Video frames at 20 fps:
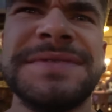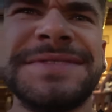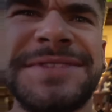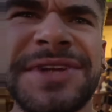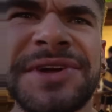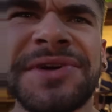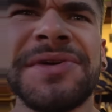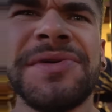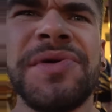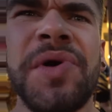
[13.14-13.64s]

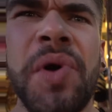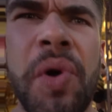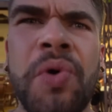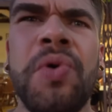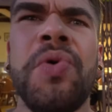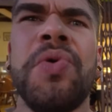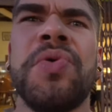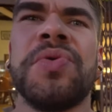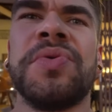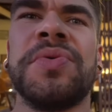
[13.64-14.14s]
der
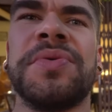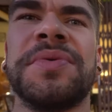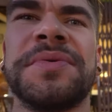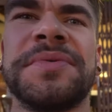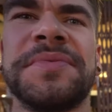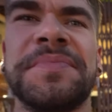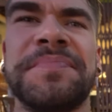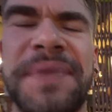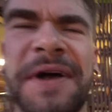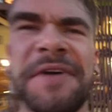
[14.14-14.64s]

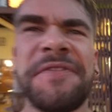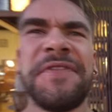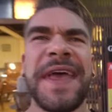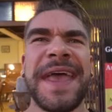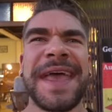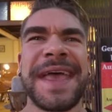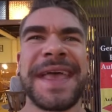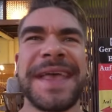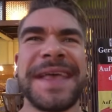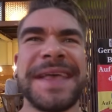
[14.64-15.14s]

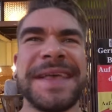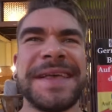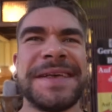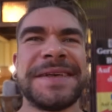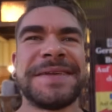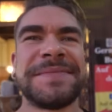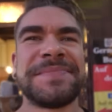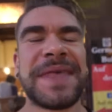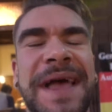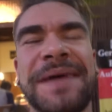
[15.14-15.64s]
buffet.
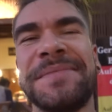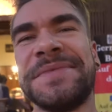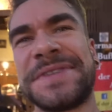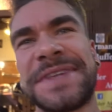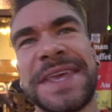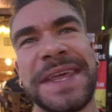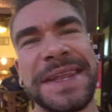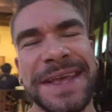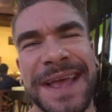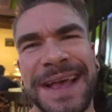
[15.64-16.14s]
I'm just
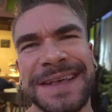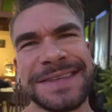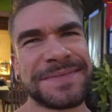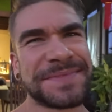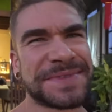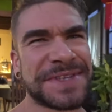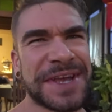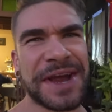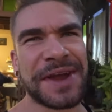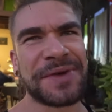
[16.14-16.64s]
kidding, guys,
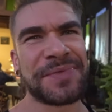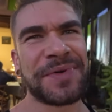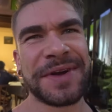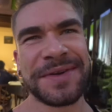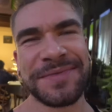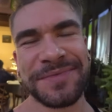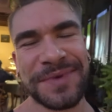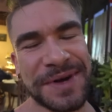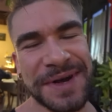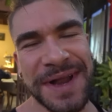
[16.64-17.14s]
I'm sorry,
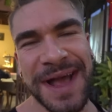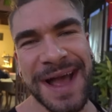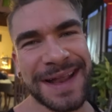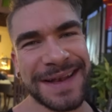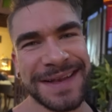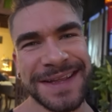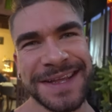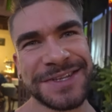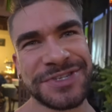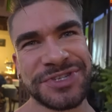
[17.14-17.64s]
we're
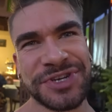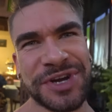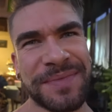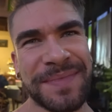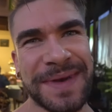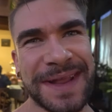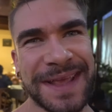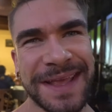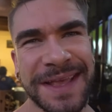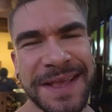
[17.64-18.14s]
not in
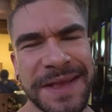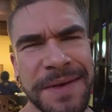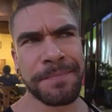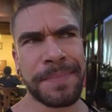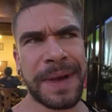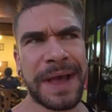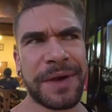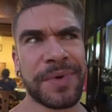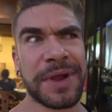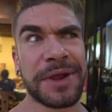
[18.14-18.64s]
Germany.
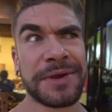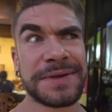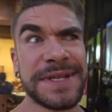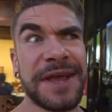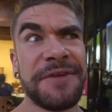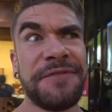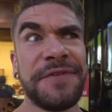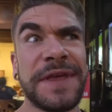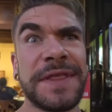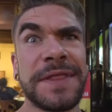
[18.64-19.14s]
But we are
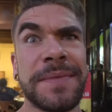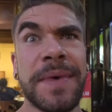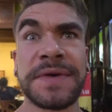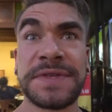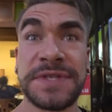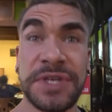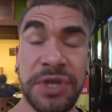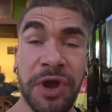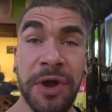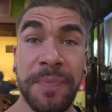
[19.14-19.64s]
definitely in the
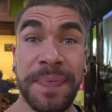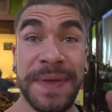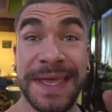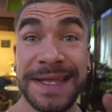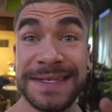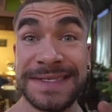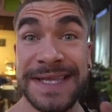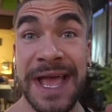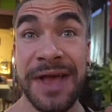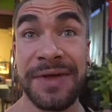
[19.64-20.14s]
most
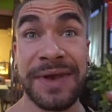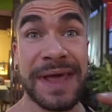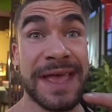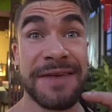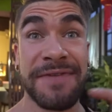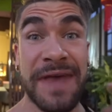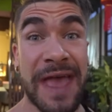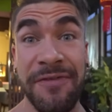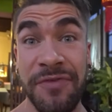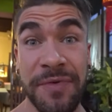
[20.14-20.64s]
European town I
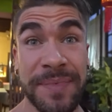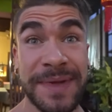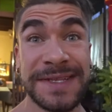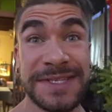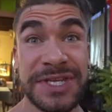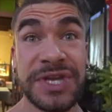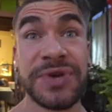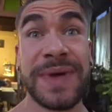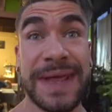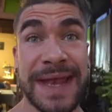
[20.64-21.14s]
have ever been
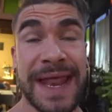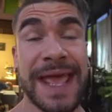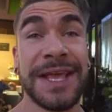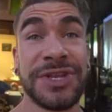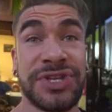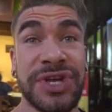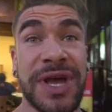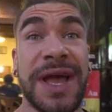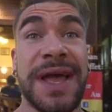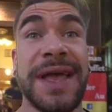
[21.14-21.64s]
to in
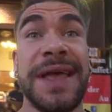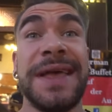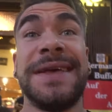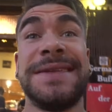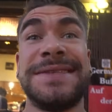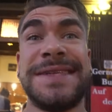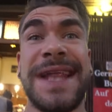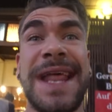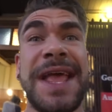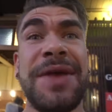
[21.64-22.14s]
Asia.
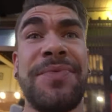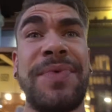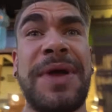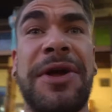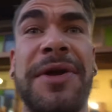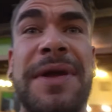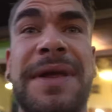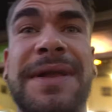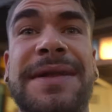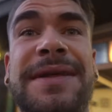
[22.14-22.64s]
Today we
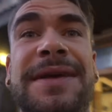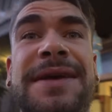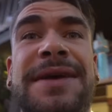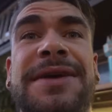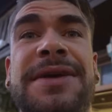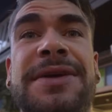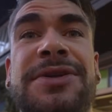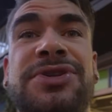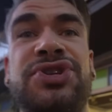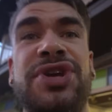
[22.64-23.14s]
are in
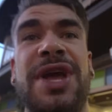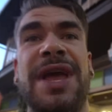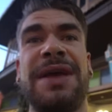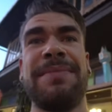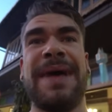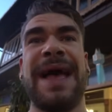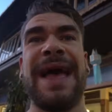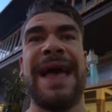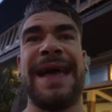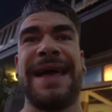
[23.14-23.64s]
Chiang
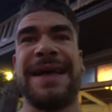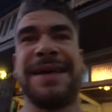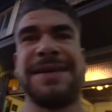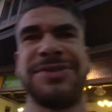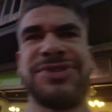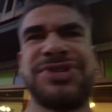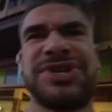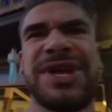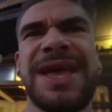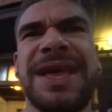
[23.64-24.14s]
Mai,
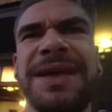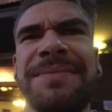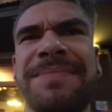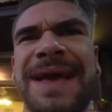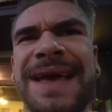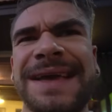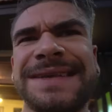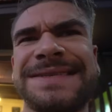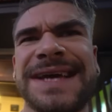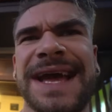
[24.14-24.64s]

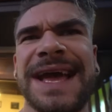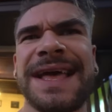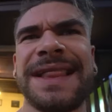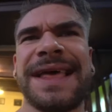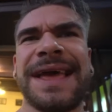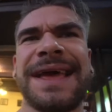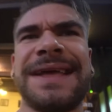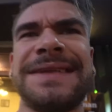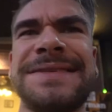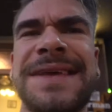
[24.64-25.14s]

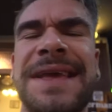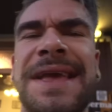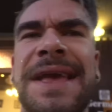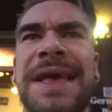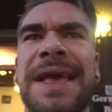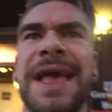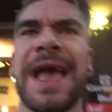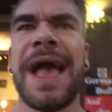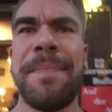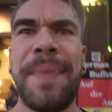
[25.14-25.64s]
Thailand,
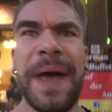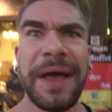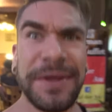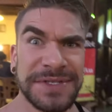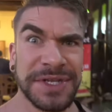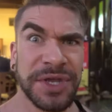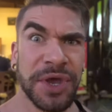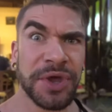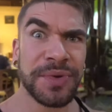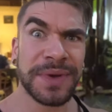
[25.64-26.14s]
about
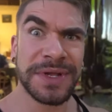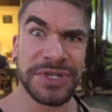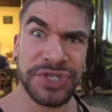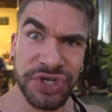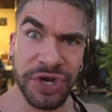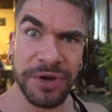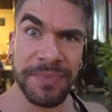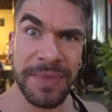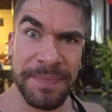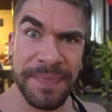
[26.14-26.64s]
to go to a
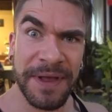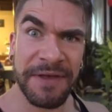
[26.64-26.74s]
German